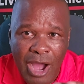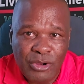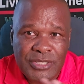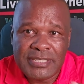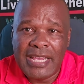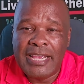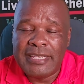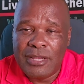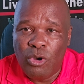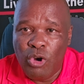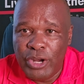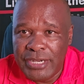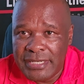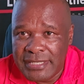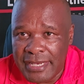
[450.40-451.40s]
outside the
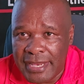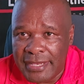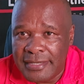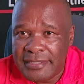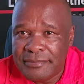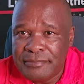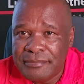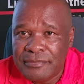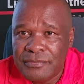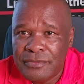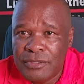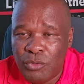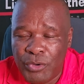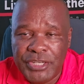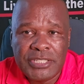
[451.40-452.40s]
holiday,
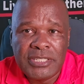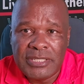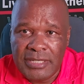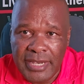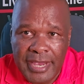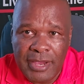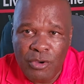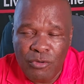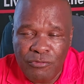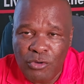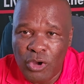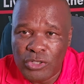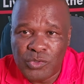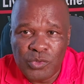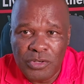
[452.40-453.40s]
which
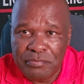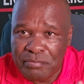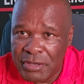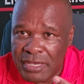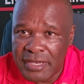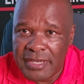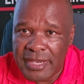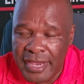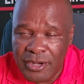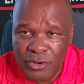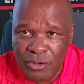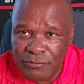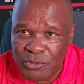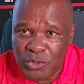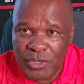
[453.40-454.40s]
of course will be
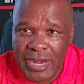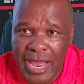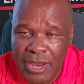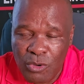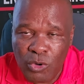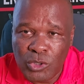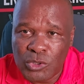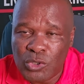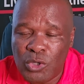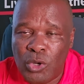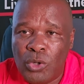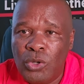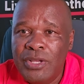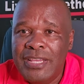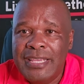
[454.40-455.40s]
end of July or
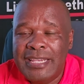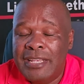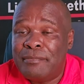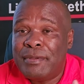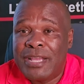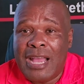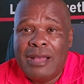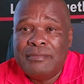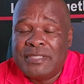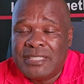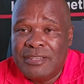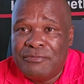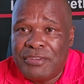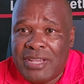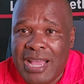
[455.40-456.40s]
so. It becomes
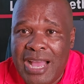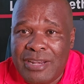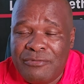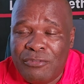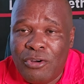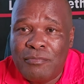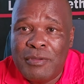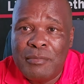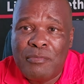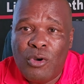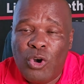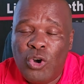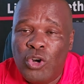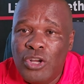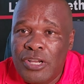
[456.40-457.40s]
difficult for
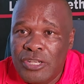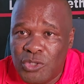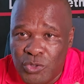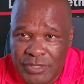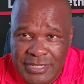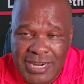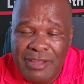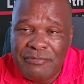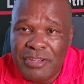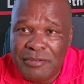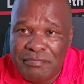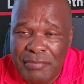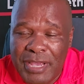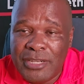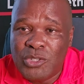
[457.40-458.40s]
people to
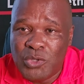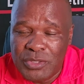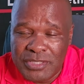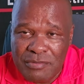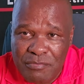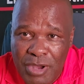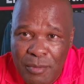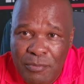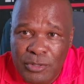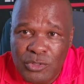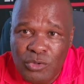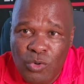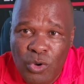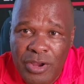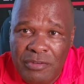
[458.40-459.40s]
travel back to Zimbabwe
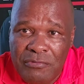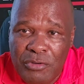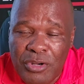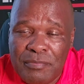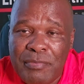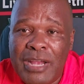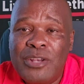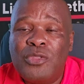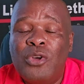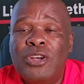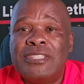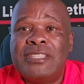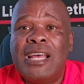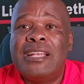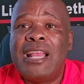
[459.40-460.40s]
to go and vote. But
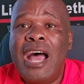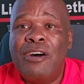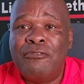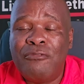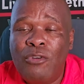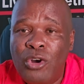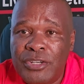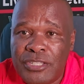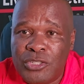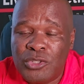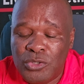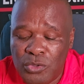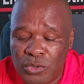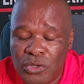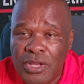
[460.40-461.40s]
those that afford
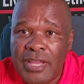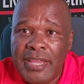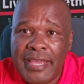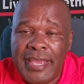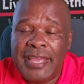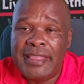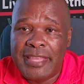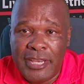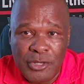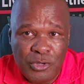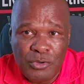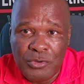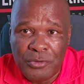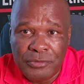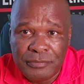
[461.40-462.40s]
to, they
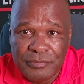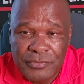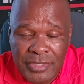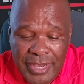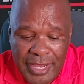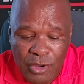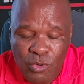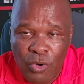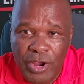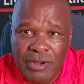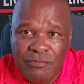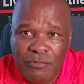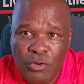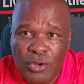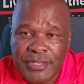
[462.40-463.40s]
do go
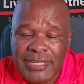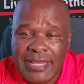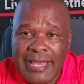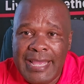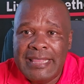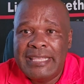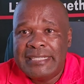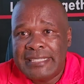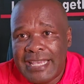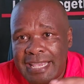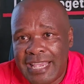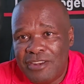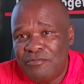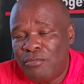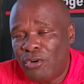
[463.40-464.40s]
and vote. And the
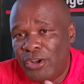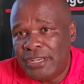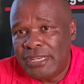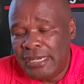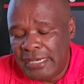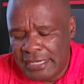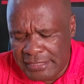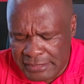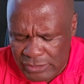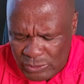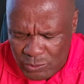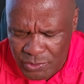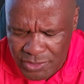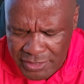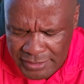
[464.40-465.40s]
second point linked
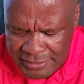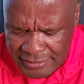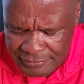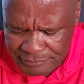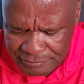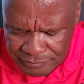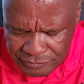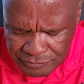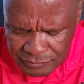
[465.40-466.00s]
to this